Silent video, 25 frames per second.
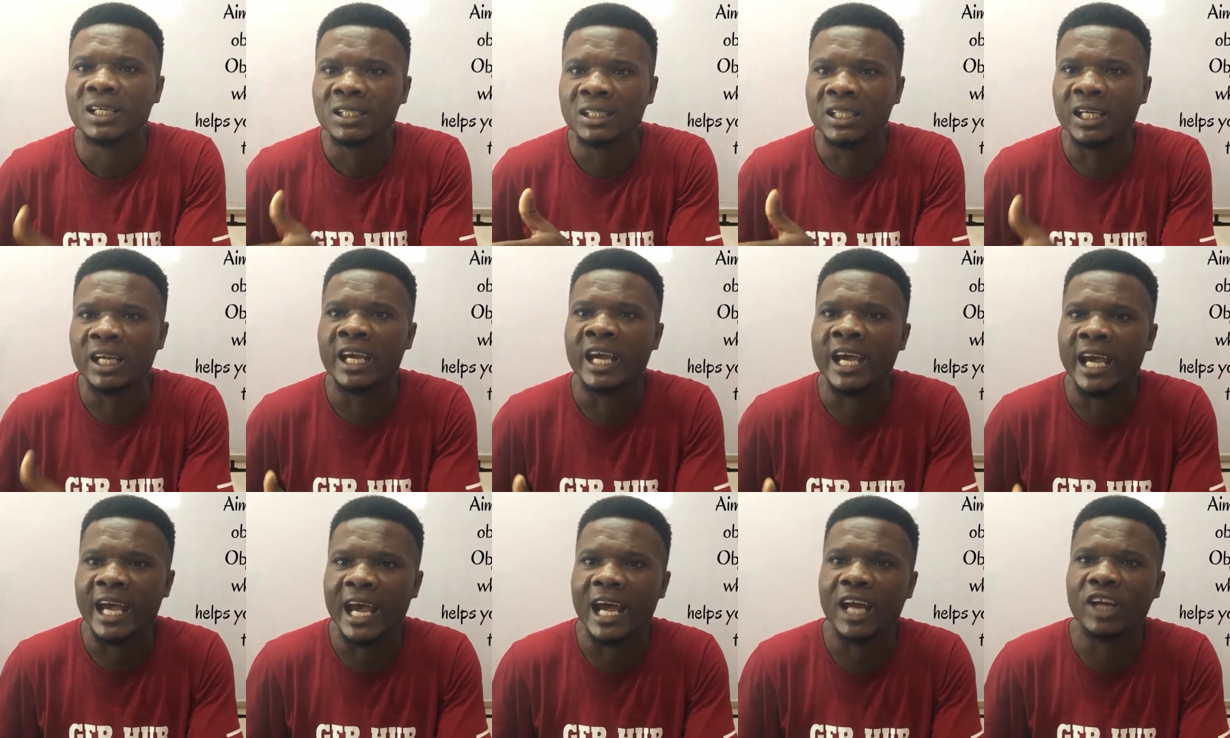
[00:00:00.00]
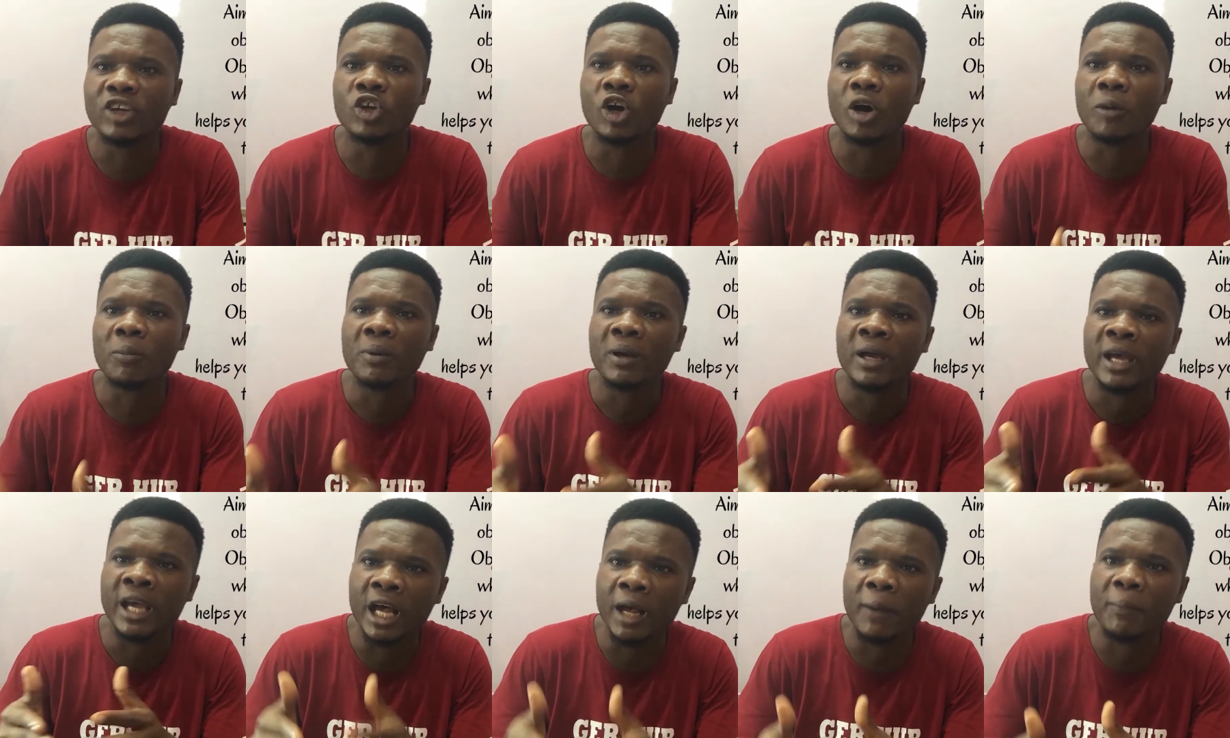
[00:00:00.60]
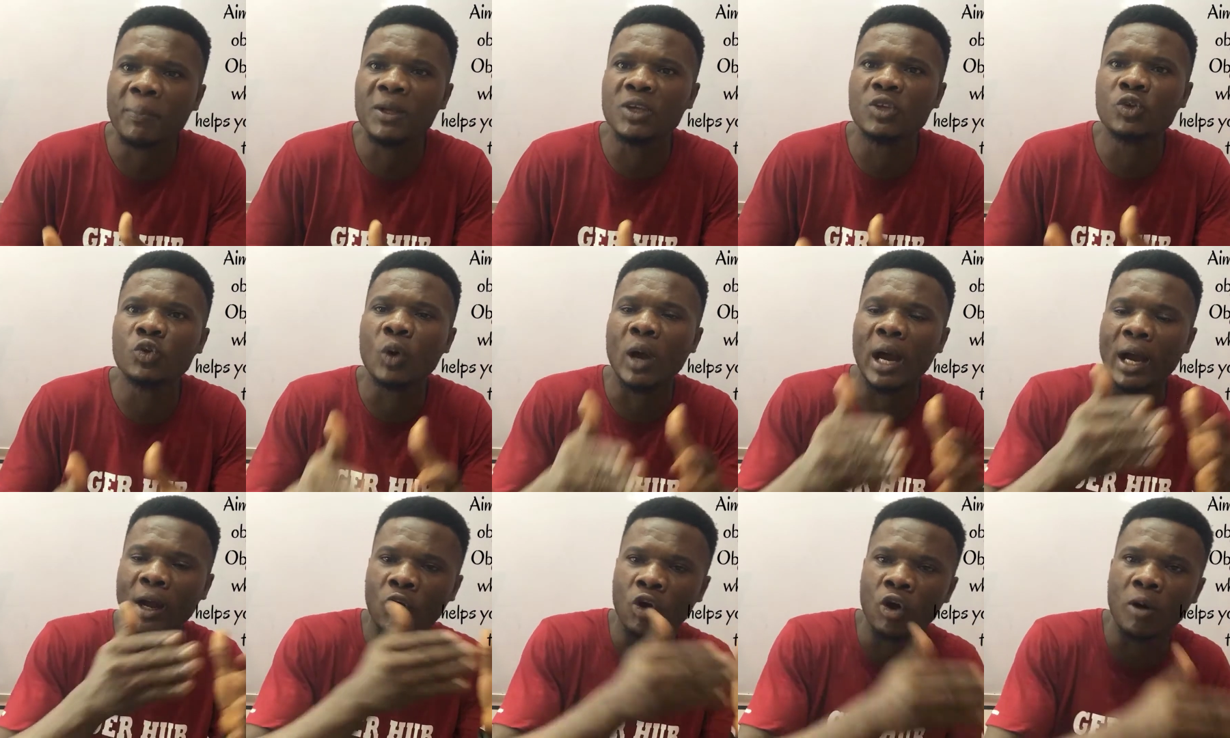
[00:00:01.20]
they end up helping you
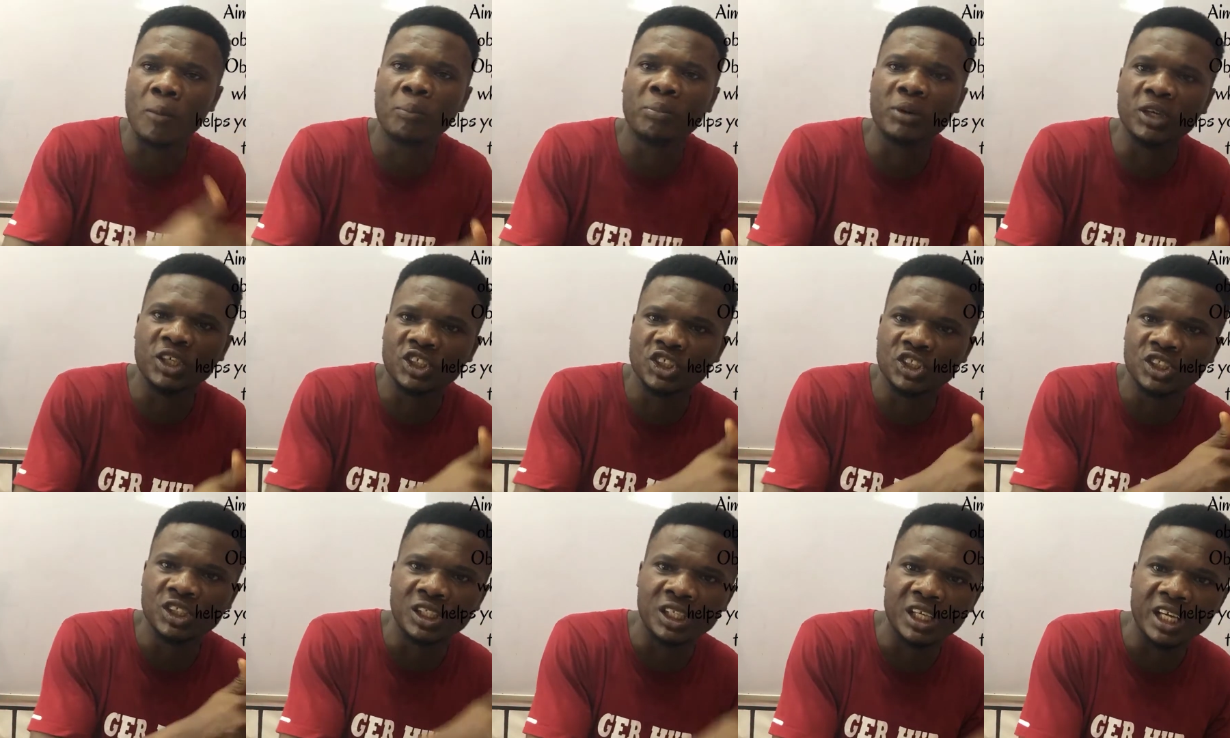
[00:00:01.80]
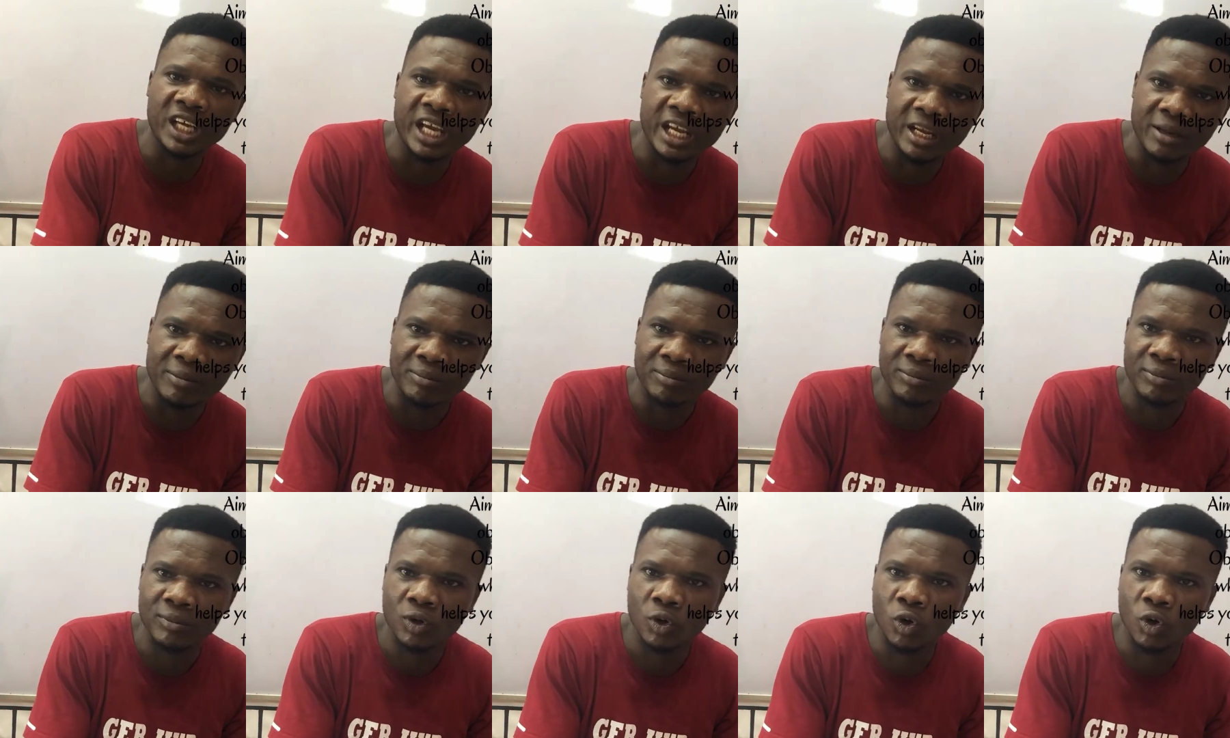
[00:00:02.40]
accomplish the aim.